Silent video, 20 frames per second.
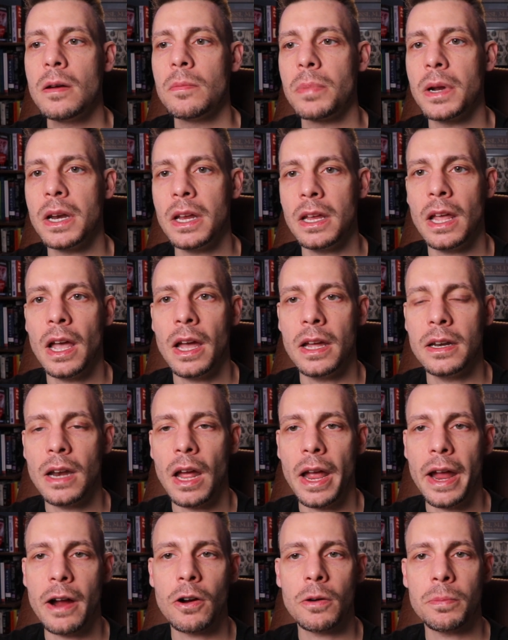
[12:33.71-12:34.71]
But again,
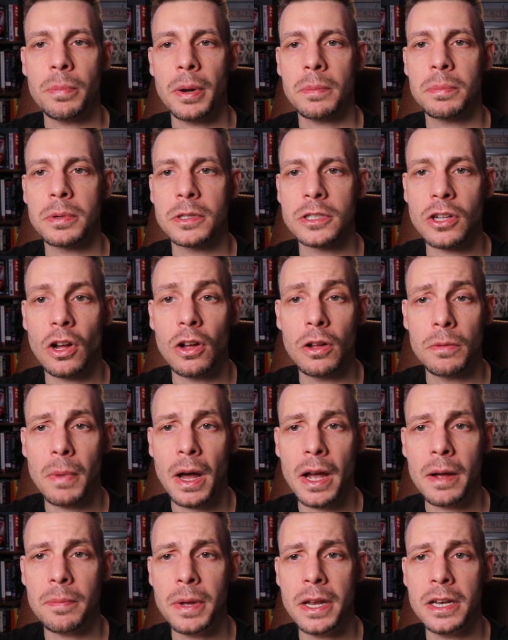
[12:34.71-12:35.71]
aripiprazole, in
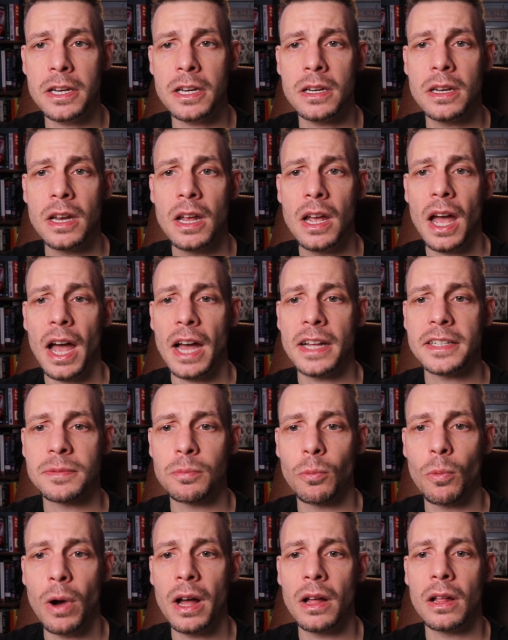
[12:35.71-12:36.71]
my opinion, as
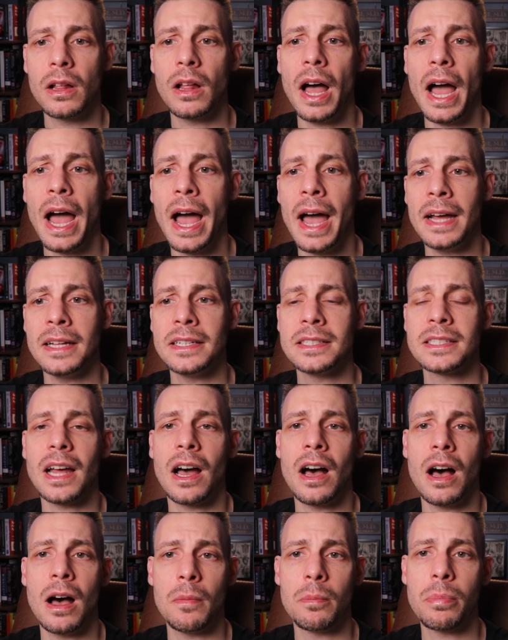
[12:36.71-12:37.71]
well as
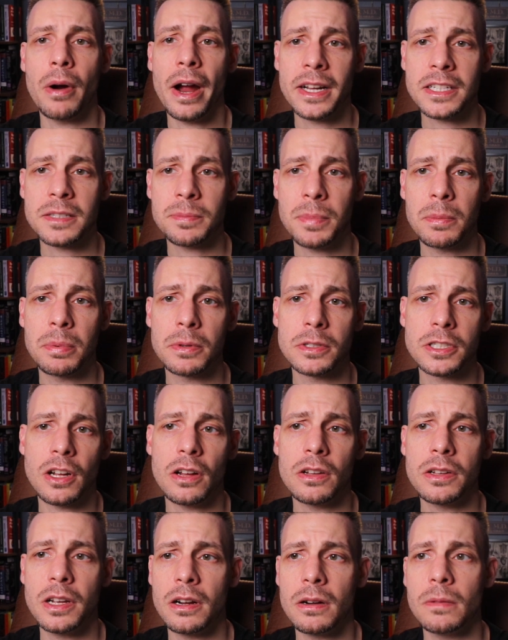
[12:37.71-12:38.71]
uh,
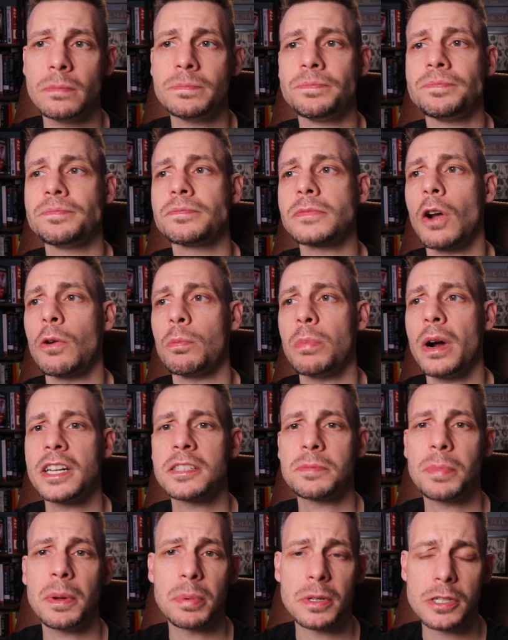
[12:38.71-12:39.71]
braxpiprazole here, or
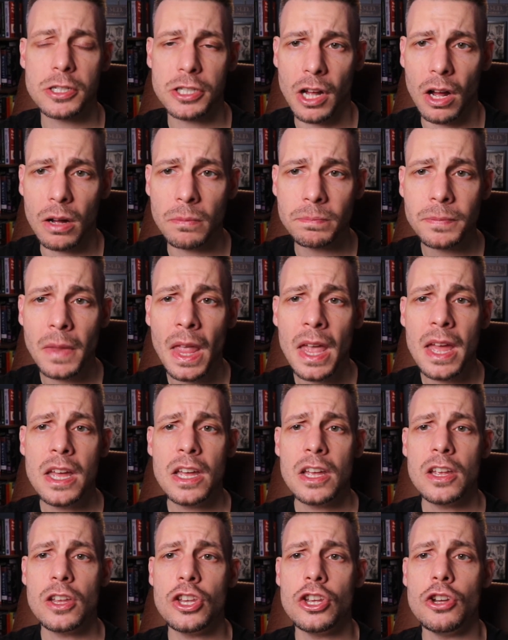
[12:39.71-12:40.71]
brexpiprazole,
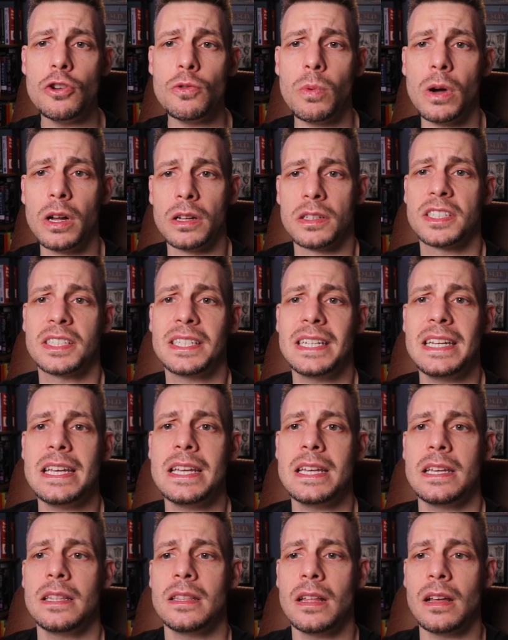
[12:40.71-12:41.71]
you will
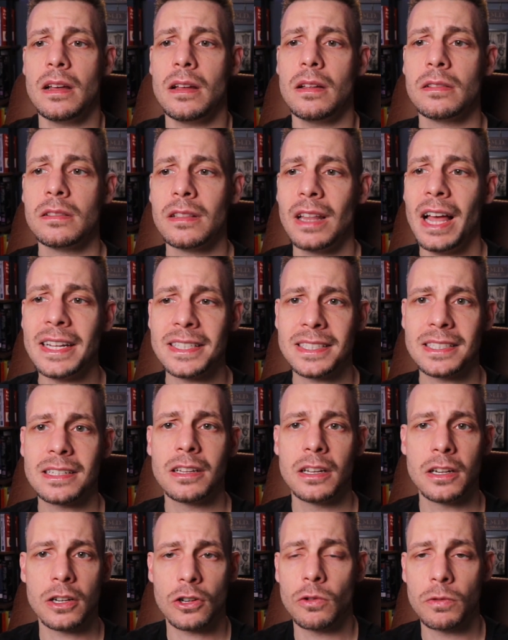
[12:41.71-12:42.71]
see less
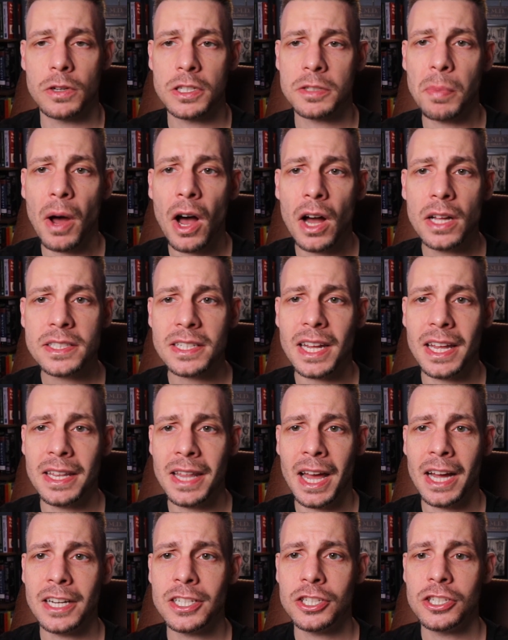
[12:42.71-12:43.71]
clinical response, and
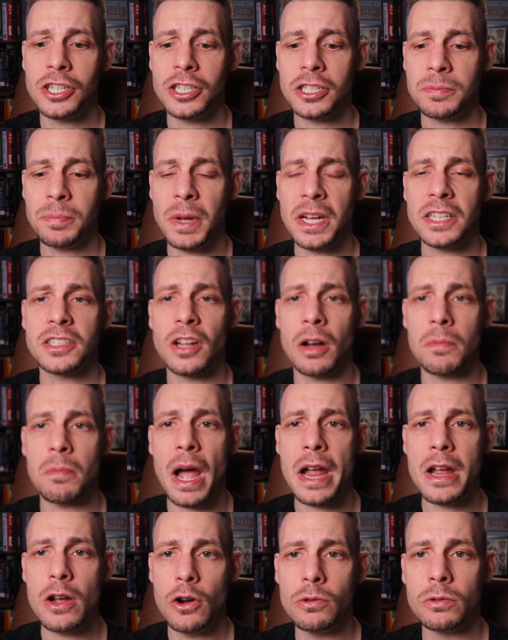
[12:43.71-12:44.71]
that's just based on
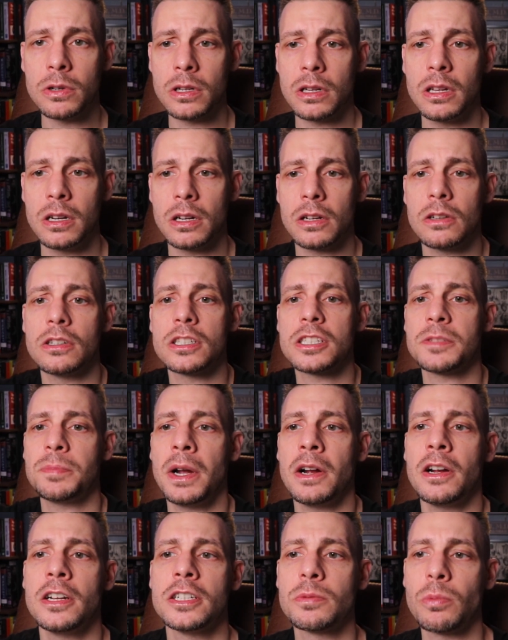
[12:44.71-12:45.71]
my own clinical
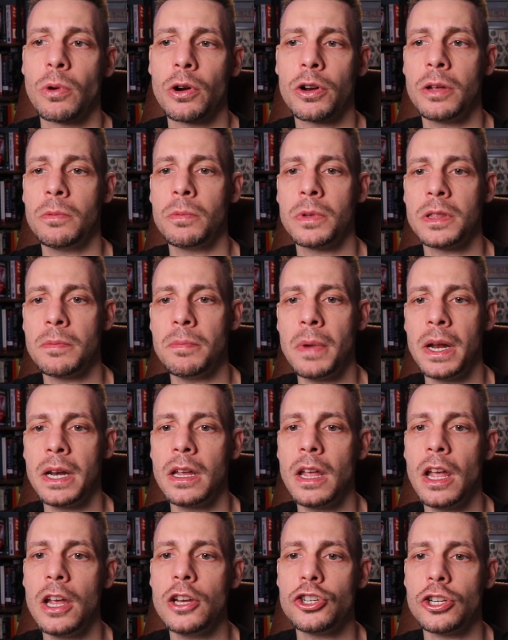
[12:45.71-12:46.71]
experience working with the
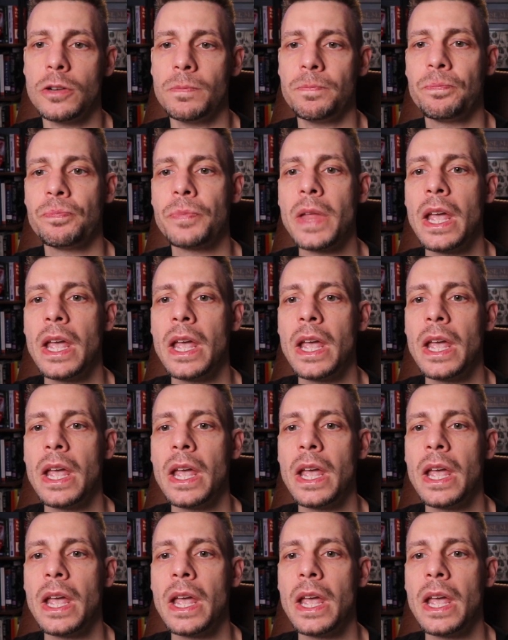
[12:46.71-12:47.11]
medication.